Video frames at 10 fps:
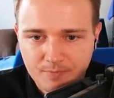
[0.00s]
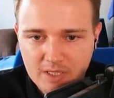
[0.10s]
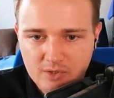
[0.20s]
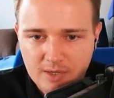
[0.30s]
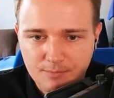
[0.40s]

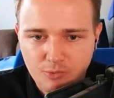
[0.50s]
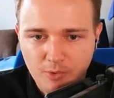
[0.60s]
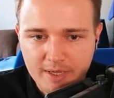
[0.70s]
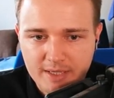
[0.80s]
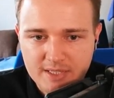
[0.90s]
It's looking
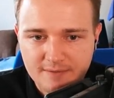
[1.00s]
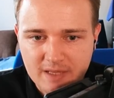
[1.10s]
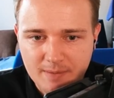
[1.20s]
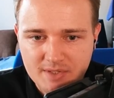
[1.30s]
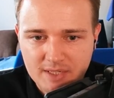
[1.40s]
pretty easy for
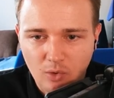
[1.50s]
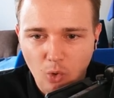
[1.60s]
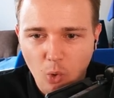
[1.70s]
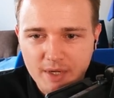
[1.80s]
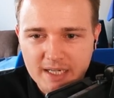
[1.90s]
them, isn't it?
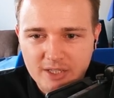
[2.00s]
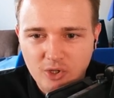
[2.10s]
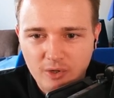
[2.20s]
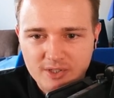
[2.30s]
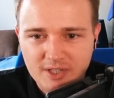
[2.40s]
Oh, we nearly
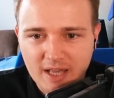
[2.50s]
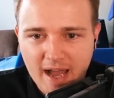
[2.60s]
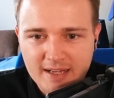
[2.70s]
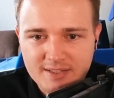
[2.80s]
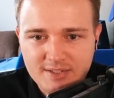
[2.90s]
got to
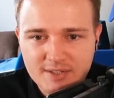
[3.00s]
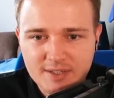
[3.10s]
that.